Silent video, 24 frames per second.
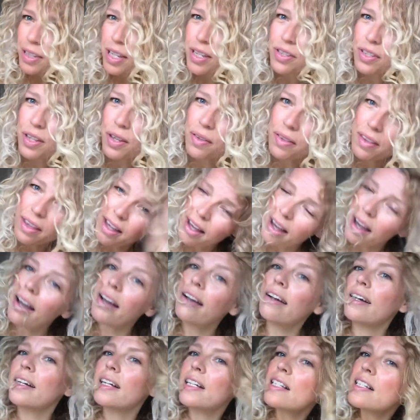So
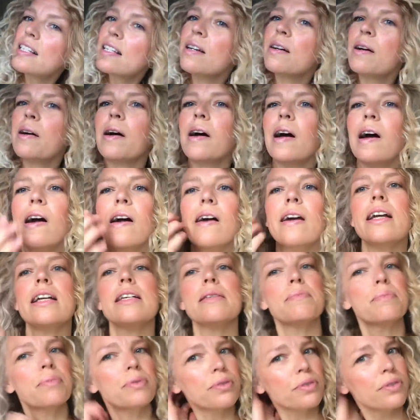that
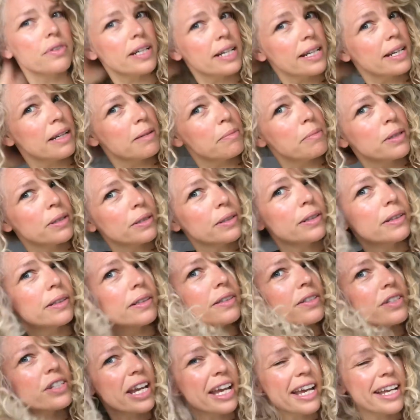is pretty
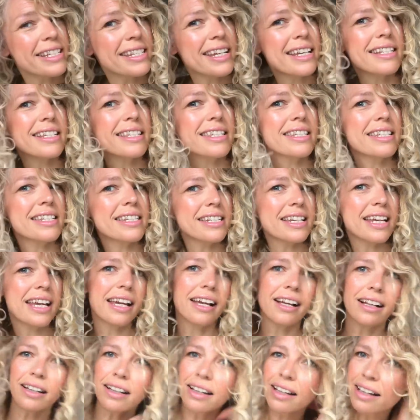much it. It's
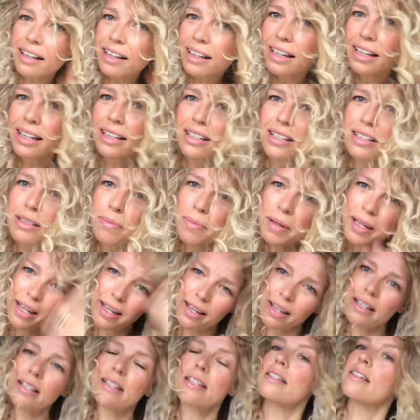still a little
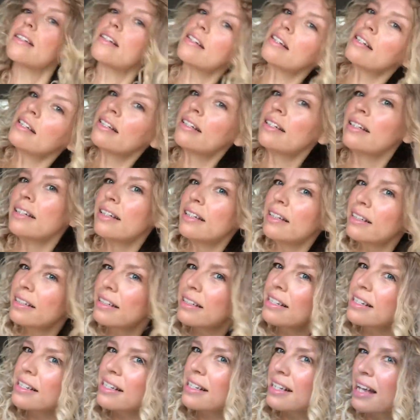bit
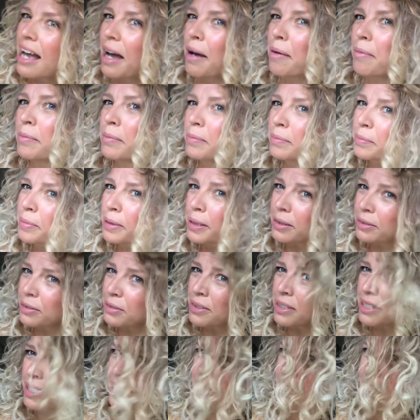damp
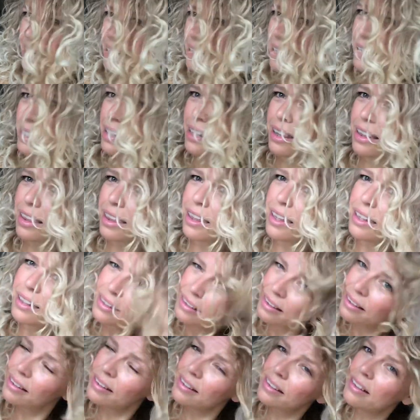underneath,
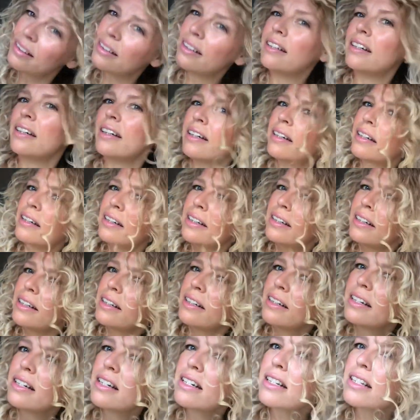
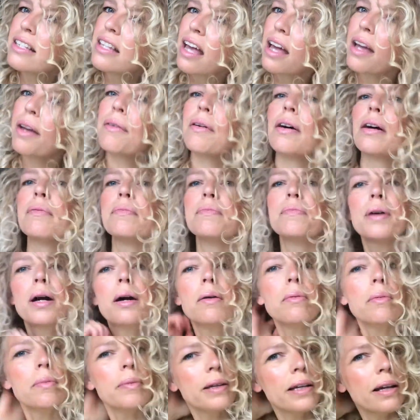so I'm
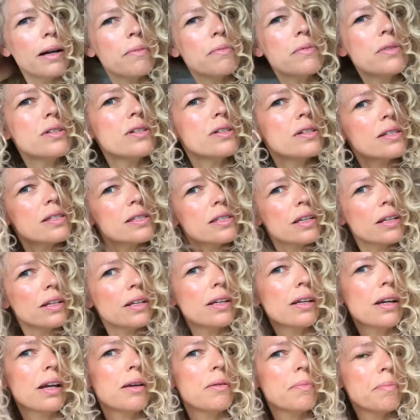probably, I'm just going
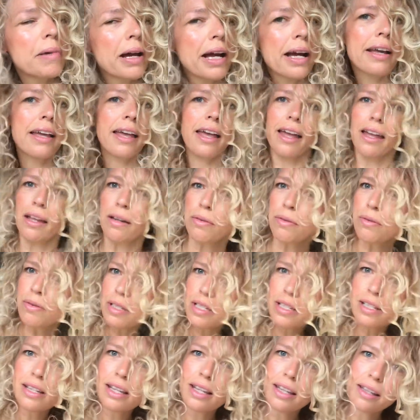to go back in
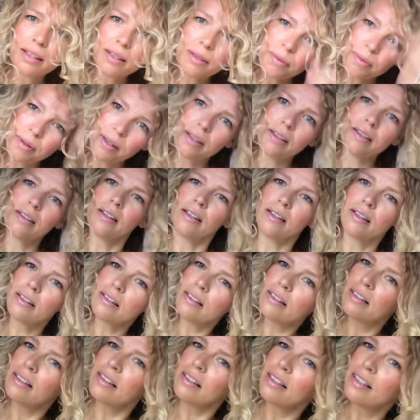underneath with
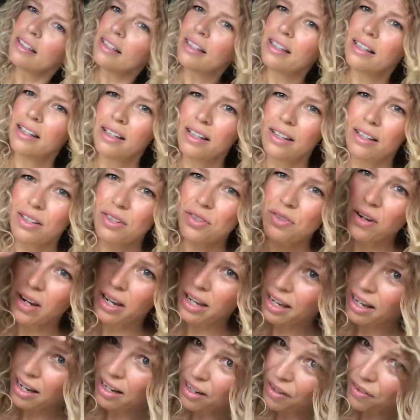the
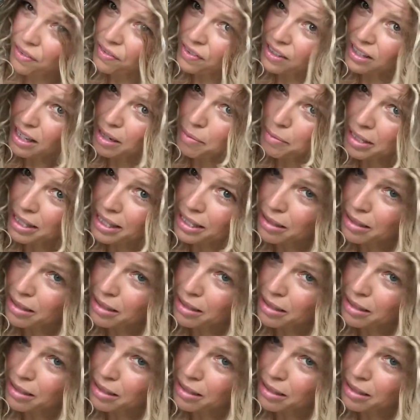dryer, and I feel I'm a